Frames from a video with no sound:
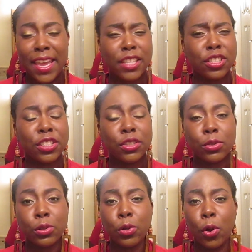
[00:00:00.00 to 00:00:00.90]
and just
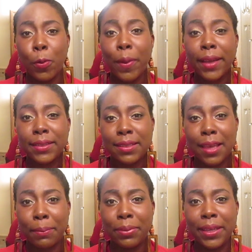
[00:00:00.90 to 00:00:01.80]
go back to
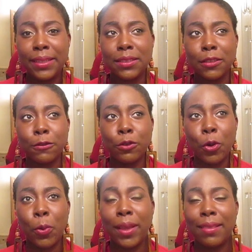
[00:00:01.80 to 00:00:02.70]
that place of
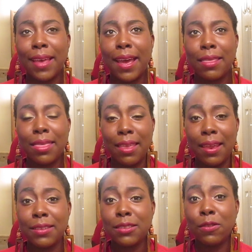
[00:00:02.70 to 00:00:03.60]
knowing that
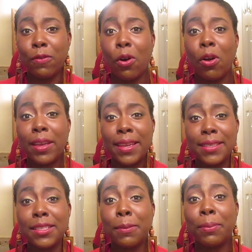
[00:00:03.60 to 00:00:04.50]
things fall
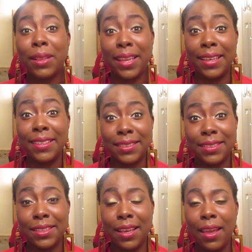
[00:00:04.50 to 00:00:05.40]
into place.
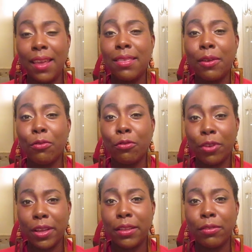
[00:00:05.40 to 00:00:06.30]
They
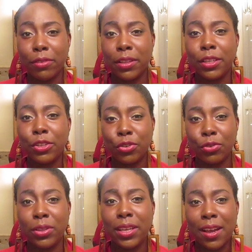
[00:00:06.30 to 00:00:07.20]
really, really,
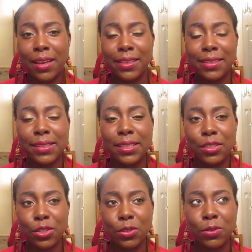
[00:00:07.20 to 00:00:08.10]
truly,
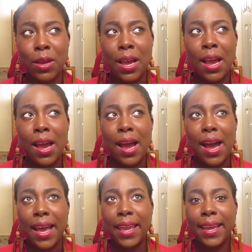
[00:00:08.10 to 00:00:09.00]
honestly do.
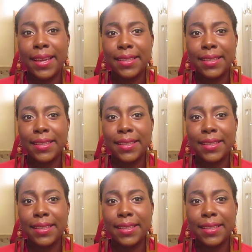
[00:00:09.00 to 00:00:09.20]
I